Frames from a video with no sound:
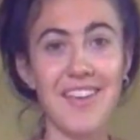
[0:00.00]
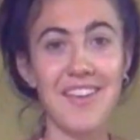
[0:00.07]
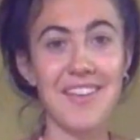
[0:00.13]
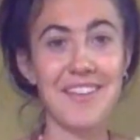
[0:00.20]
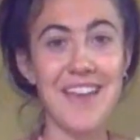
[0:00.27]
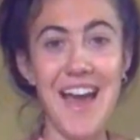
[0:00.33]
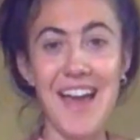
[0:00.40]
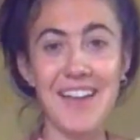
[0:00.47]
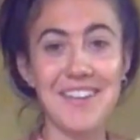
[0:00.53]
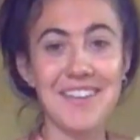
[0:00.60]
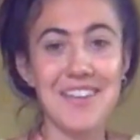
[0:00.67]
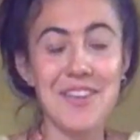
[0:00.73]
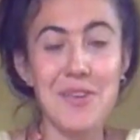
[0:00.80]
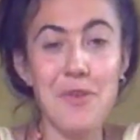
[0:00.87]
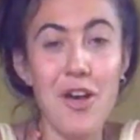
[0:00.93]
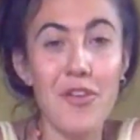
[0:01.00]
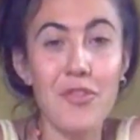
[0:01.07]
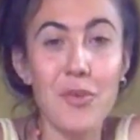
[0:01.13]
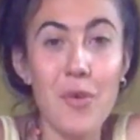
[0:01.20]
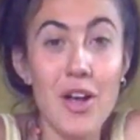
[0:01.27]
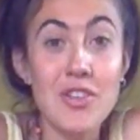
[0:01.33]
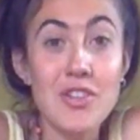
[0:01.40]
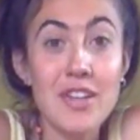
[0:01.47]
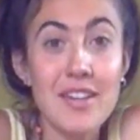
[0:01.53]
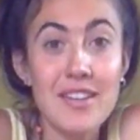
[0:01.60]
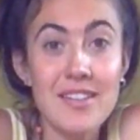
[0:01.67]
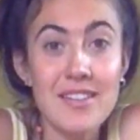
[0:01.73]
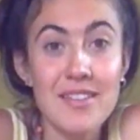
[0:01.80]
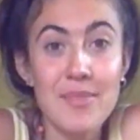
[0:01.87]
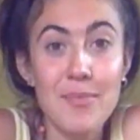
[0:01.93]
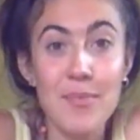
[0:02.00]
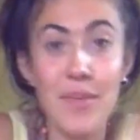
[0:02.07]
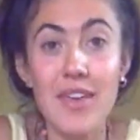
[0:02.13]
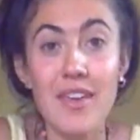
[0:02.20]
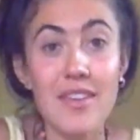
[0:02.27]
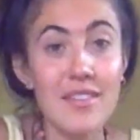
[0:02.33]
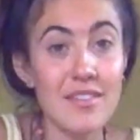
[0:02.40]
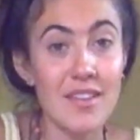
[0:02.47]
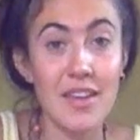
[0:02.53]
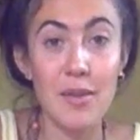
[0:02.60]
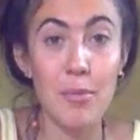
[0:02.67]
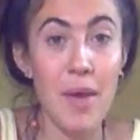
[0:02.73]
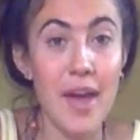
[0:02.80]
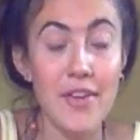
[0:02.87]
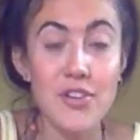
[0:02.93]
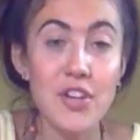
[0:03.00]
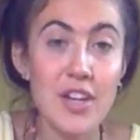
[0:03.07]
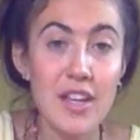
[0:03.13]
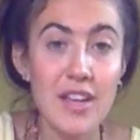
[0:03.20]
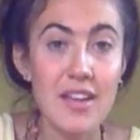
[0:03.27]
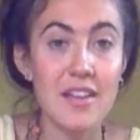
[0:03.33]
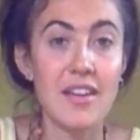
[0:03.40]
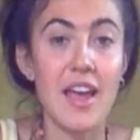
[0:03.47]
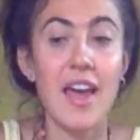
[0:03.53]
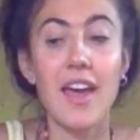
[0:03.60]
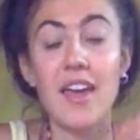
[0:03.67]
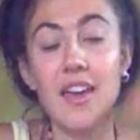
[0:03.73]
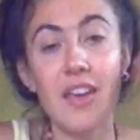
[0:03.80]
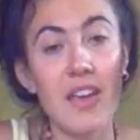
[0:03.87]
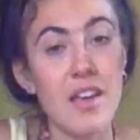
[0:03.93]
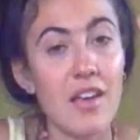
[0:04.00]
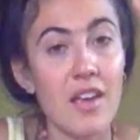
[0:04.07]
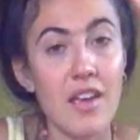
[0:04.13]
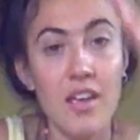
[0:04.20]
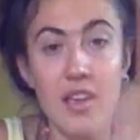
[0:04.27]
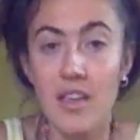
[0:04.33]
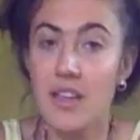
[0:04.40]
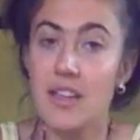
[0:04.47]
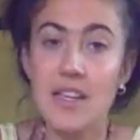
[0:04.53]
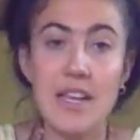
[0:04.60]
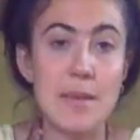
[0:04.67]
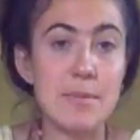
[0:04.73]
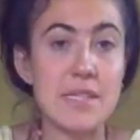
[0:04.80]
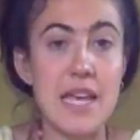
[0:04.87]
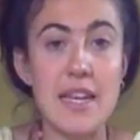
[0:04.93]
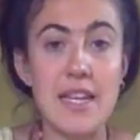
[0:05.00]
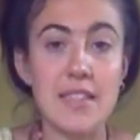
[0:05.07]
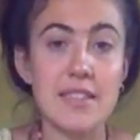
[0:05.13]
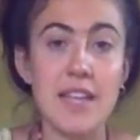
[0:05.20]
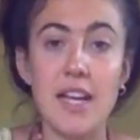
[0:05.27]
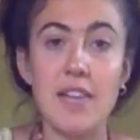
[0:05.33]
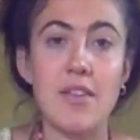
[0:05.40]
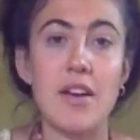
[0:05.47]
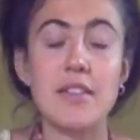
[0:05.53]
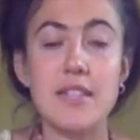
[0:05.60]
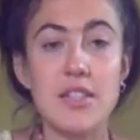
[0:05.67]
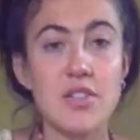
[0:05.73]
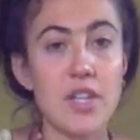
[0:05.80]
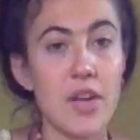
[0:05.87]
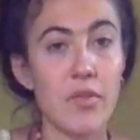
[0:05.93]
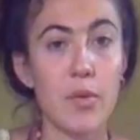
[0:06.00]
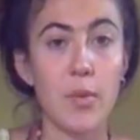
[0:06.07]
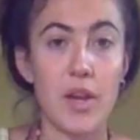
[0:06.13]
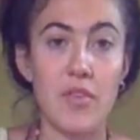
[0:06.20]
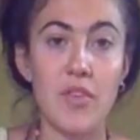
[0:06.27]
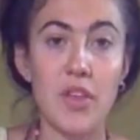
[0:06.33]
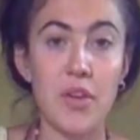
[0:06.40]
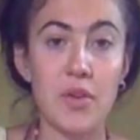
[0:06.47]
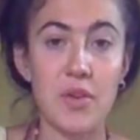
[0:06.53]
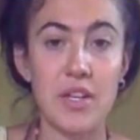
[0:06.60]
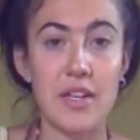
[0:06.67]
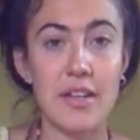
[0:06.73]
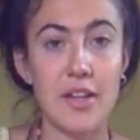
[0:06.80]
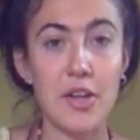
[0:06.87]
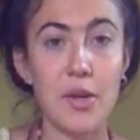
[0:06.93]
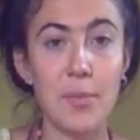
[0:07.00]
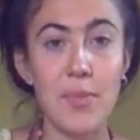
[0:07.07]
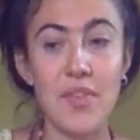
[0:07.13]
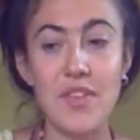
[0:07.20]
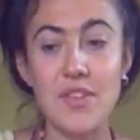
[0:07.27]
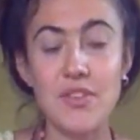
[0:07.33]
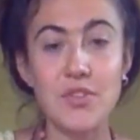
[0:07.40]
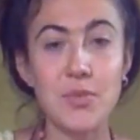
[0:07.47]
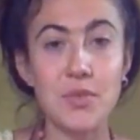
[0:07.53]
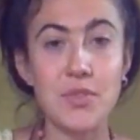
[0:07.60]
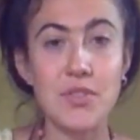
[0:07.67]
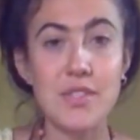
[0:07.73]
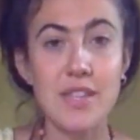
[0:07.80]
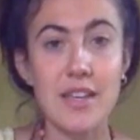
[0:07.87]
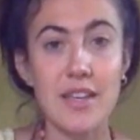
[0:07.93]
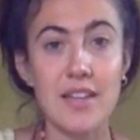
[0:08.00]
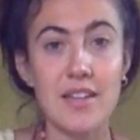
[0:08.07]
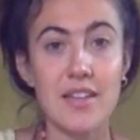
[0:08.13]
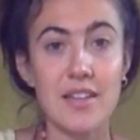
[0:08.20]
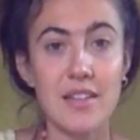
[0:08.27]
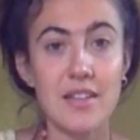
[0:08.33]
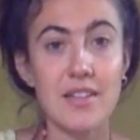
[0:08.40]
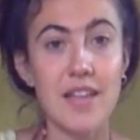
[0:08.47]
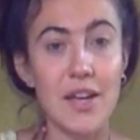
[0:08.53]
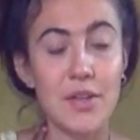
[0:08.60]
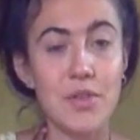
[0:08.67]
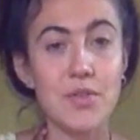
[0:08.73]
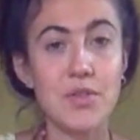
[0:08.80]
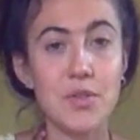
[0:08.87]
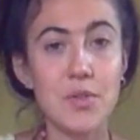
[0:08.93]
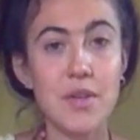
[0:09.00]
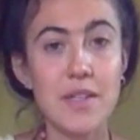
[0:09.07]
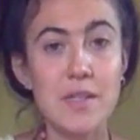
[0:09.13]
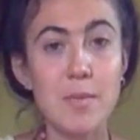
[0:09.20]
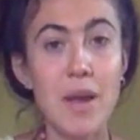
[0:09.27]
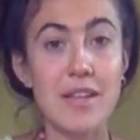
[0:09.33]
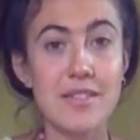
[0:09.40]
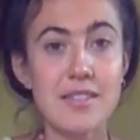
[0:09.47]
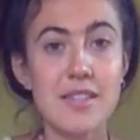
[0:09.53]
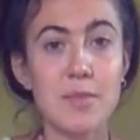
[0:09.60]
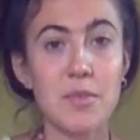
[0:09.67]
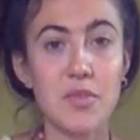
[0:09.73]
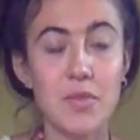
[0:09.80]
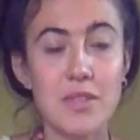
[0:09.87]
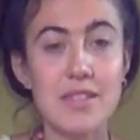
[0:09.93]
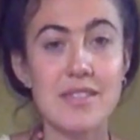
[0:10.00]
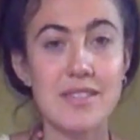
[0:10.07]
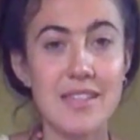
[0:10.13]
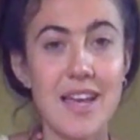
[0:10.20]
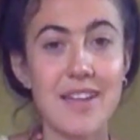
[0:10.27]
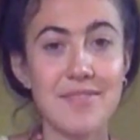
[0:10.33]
Yeah, thank you all for watching me in my journey, and I am sending love out to each and every one of you, and I hope that these tools can allow you to express some of what's inside.